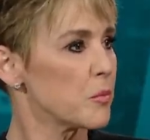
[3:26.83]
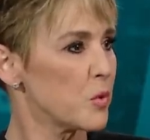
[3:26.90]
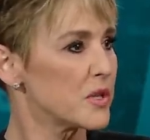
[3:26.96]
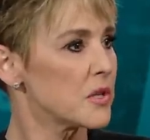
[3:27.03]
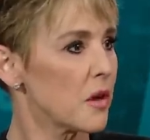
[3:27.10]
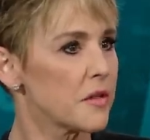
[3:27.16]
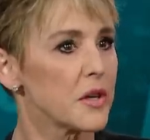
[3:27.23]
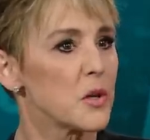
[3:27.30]
we
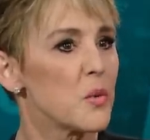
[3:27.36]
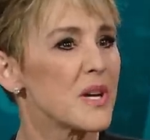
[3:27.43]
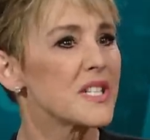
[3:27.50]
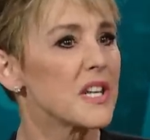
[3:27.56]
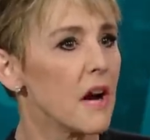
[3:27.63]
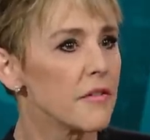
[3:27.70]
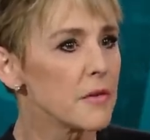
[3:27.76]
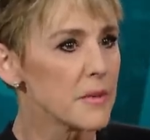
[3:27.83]
saw the U S
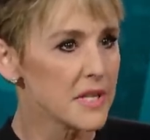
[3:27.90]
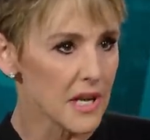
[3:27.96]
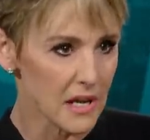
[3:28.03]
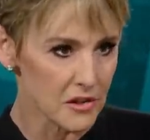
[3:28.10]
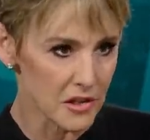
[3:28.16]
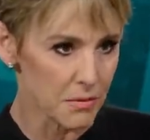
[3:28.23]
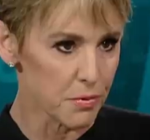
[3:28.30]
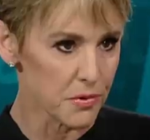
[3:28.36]
government
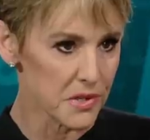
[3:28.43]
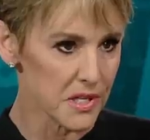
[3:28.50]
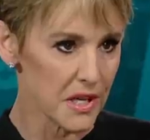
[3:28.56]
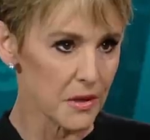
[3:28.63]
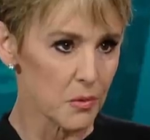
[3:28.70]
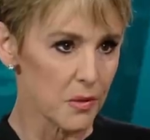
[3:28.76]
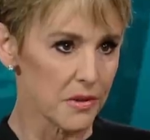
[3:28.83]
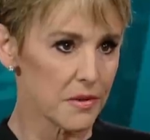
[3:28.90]
actually
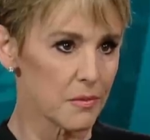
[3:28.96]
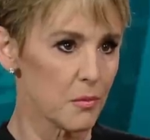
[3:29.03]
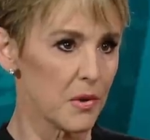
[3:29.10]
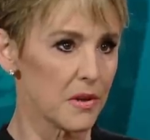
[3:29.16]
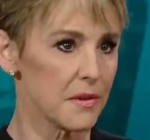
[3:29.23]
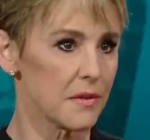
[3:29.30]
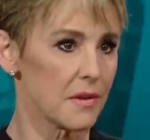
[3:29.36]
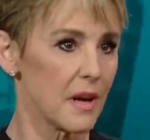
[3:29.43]
proceed with,
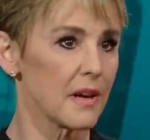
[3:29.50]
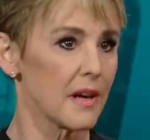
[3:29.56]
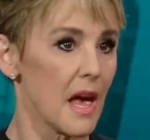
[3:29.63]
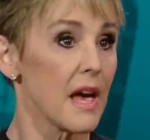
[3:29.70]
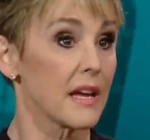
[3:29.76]
with a,